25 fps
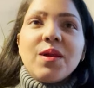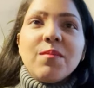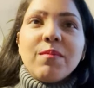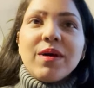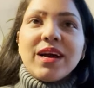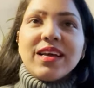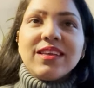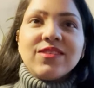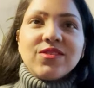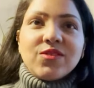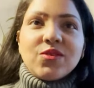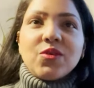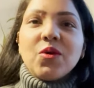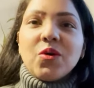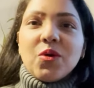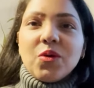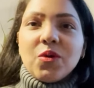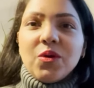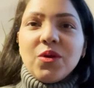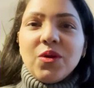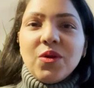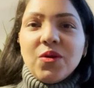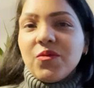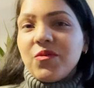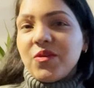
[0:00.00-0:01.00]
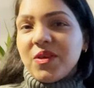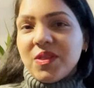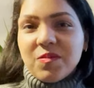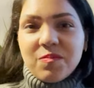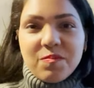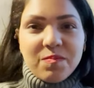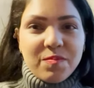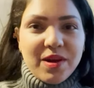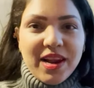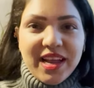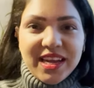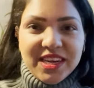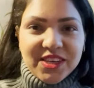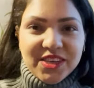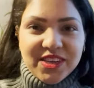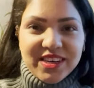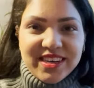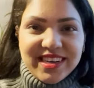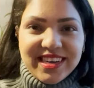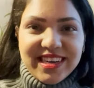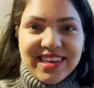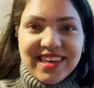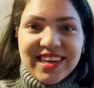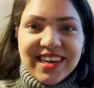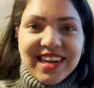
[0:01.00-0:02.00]
my soul with
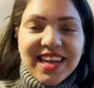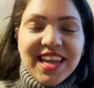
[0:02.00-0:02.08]
pleasure.